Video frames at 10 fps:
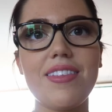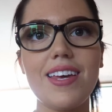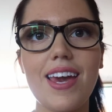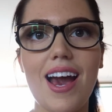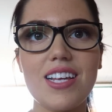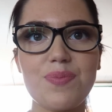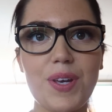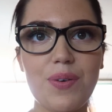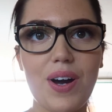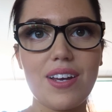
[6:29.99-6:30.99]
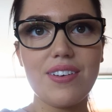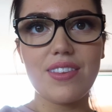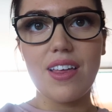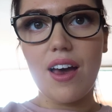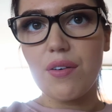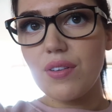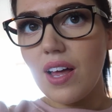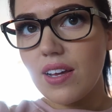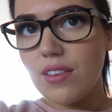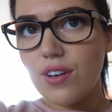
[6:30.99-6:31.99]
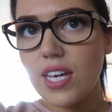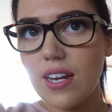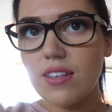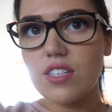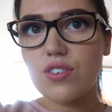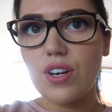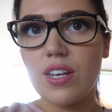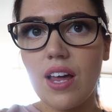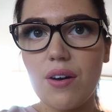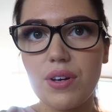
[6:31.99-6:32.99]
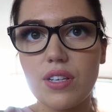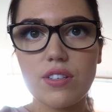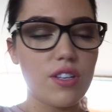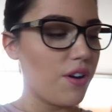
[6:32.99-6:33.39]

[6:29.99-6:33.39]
I think it has been quite good though. Like looking at the screen now, it looks